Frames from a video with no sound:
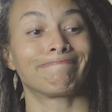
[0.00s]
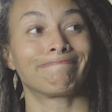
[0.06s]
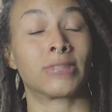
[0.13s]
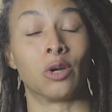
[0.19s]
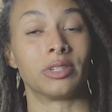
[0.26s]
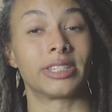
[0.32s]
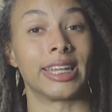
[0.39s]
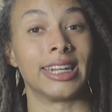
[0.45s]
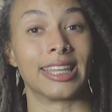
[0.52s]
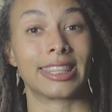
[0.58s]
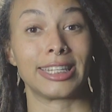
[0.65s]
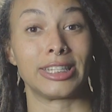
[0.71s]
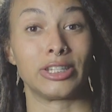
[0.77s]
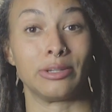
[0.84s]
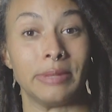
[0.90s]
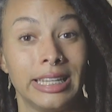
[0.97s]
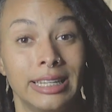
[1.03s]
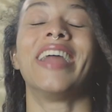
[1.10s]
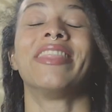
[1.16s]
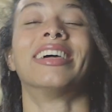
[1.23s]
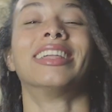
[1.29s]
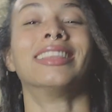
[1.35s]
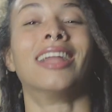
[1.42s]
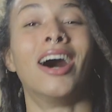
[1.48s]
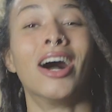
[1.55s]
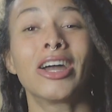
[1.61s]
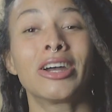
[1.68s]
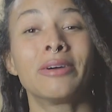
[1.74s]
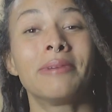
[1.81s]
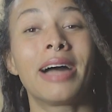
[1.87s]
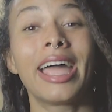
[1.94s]
Don't say nothing to me. The
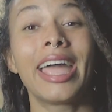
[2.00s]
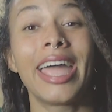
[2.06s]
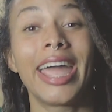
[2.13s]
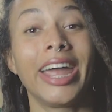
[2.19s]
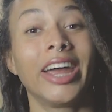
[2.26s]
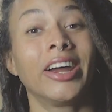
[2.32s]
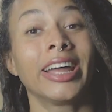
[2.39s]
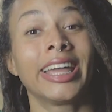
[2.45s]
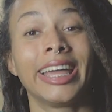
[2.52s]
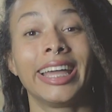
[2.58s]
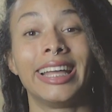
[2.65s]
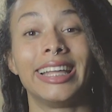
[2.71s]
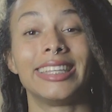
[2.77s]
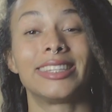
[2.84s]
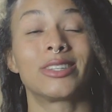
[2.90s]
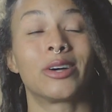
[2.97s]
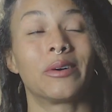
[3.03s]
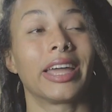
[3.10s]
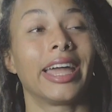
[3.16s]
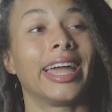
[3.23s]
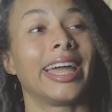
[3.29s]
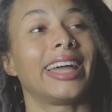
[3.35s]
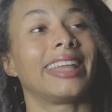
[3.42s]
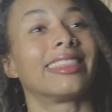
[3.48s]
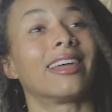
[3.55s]
longer my hair gets, okay,